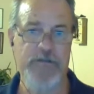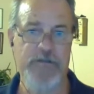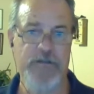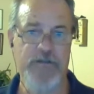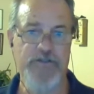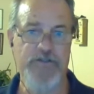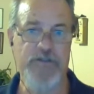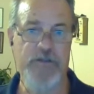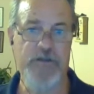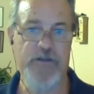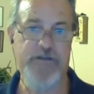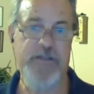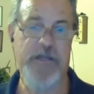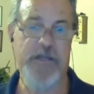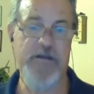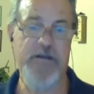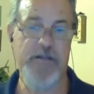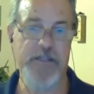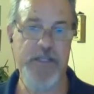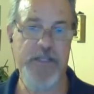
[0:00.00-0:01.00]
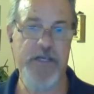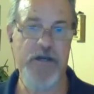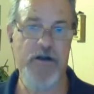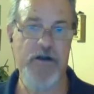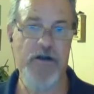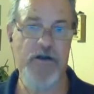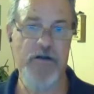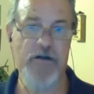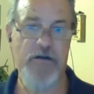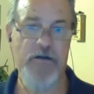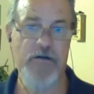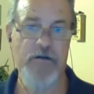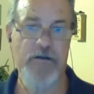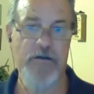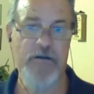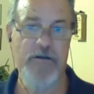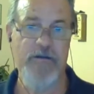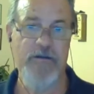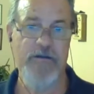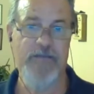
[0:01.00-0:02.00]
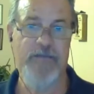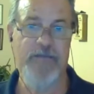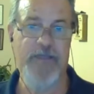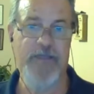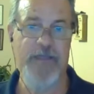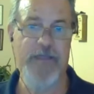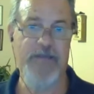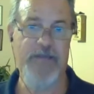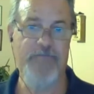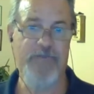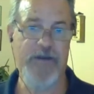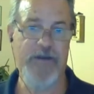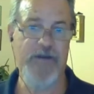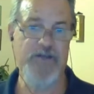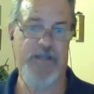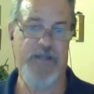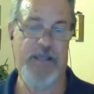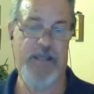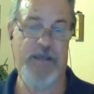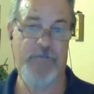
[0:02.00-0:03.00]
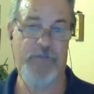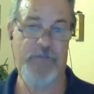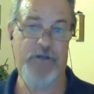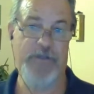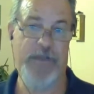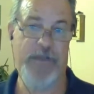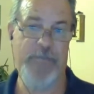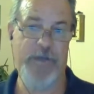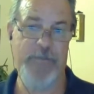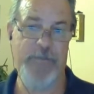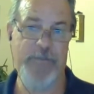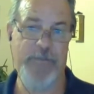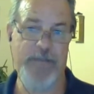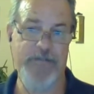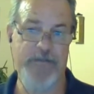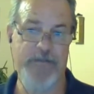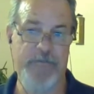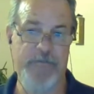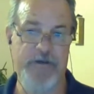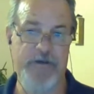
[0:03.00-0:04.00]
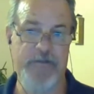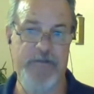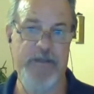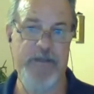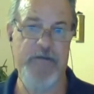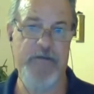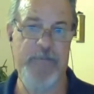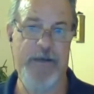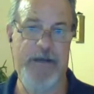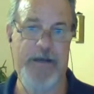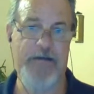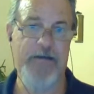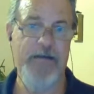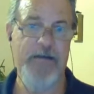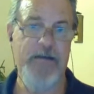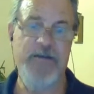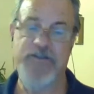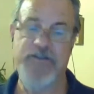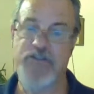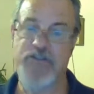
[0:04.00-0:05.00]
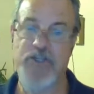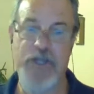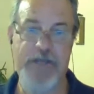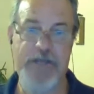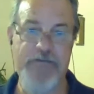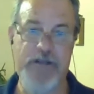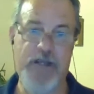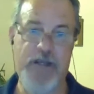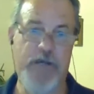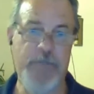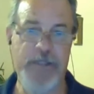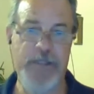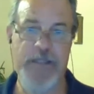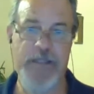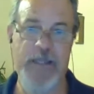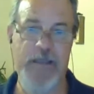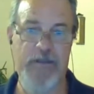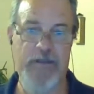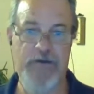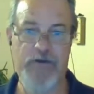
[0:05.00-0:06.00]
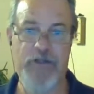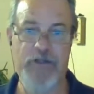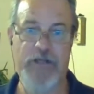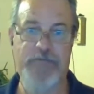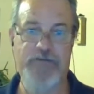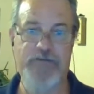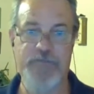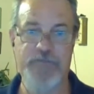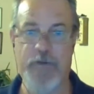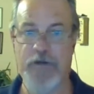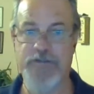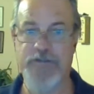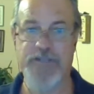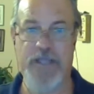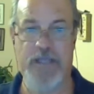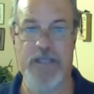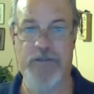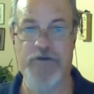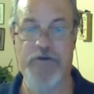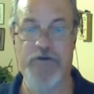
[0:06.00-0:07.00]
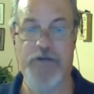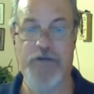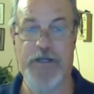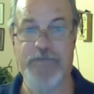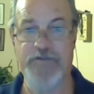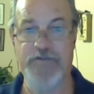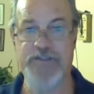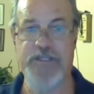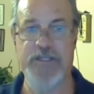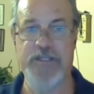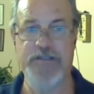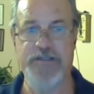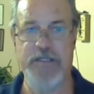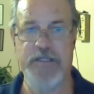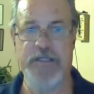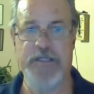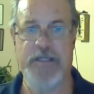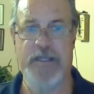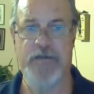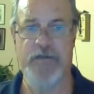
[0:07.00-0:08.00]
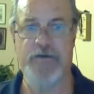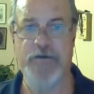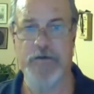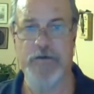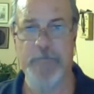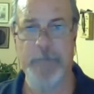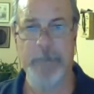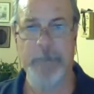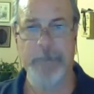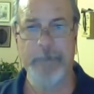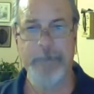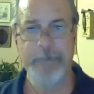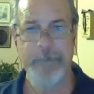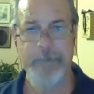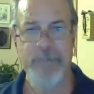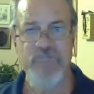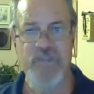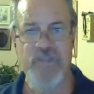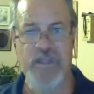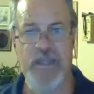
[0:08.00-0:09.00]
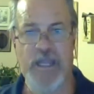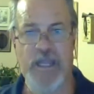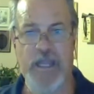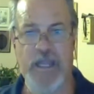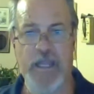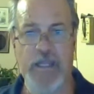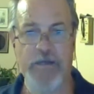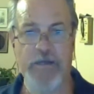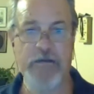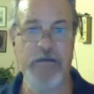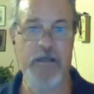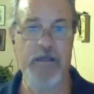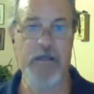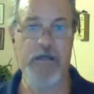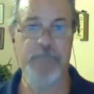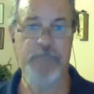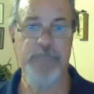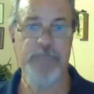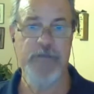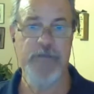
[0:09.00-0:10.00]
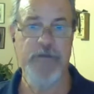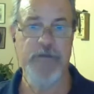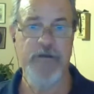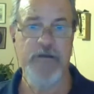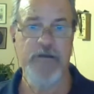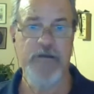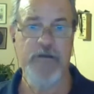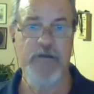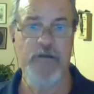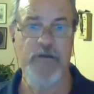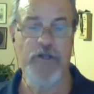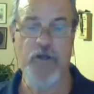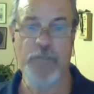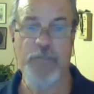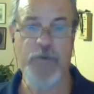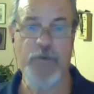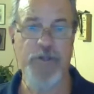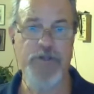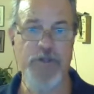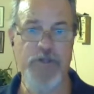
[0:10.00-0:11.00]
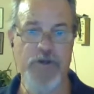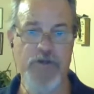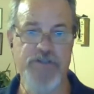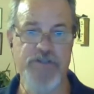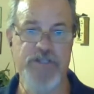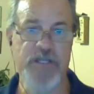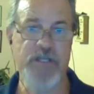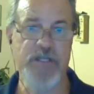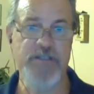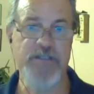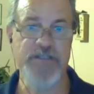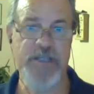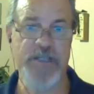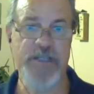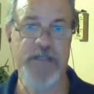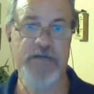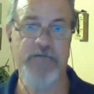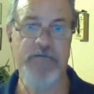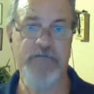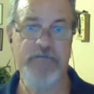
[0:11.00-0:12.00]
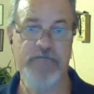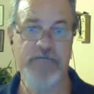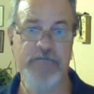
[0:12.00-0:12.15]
so that at the end of the year they can finish a handbook? That might be something to think about. So you have a cubby calendar, you have a Sparks calendar, you have a TNT calendar, and put those things in.